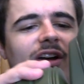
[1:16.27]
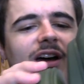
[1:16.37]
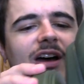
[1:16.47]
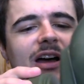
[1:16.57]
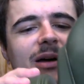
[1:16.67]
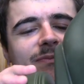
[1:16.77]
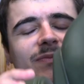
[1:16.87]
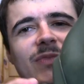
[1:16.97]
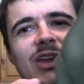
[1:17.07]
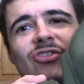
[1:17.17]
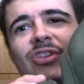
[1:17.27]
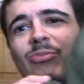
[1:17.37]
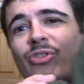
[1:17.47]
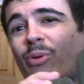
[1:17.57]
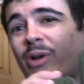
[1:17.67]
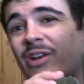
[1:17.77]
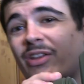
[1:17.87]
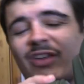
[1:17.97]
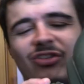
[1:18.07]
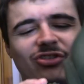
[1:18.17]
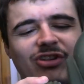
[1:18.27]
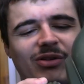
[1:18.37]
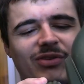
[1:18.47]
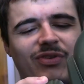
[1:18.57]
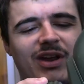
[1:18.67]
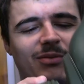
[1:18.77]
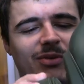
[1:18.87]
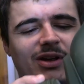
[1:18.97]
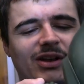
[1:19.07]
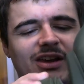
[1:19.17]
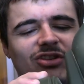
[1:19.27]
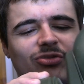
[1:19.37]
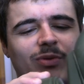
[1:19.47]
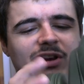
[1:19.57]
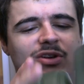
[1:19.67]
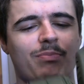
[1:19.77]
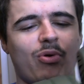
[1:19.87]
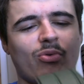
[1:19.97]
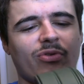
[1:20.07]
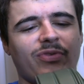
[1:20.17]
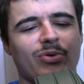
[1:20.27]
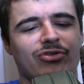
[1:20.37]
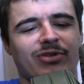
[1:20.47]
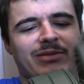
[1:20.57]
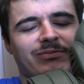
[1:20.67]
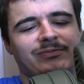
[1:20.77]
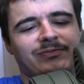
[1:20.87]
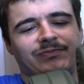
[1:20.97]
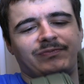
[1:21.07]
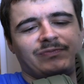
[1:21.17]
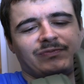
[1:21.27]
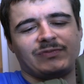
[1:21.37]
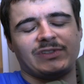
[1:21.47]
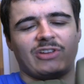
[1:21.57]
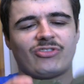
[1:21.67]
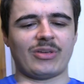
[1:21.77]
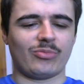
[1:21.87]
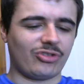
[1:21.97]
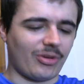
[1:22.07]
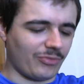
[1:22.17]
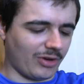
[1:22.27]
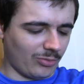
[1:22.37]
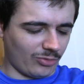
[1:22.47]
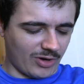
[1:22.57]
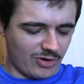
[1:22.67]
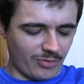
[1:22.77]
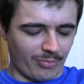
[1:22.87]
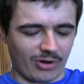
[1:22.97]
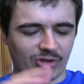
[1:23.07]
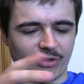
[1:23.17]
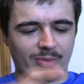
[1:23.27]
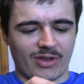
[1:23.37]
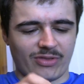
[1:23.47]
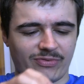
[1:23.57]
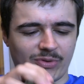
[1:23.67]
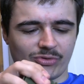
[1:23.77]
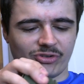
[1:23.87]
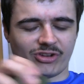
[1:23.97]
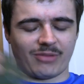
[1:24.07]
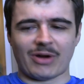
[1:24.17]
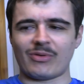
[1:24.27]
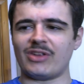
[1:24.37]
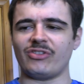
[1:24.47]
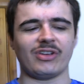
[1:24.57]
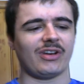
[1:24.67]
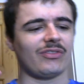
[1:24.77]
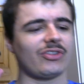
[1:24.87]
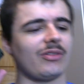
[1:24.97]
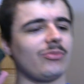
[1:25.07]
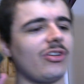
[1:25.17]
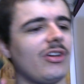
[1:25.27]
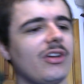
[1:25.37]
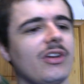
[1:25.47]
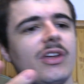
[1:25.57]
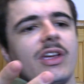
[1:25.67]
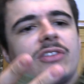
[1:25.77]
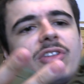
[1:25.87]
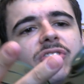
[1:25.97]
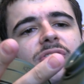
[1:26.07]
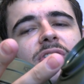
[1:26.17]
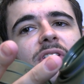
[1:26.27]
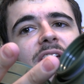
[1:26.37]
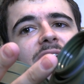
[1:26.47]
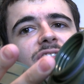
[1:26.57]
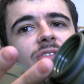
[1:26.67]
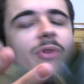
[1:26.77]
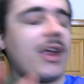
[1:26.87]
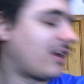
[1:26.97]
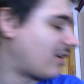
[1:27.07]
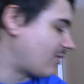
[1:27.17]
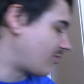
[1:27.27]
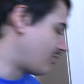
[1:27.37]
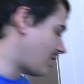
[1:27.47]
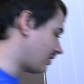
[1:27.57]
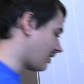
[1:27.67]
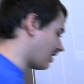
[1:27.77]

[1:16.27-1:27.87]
It seems quite an unnecessary thing, but at least when you pull the filter out, and it seems sometimes when you depress the button the filters come out easier than other times, it does look like it has a regular thread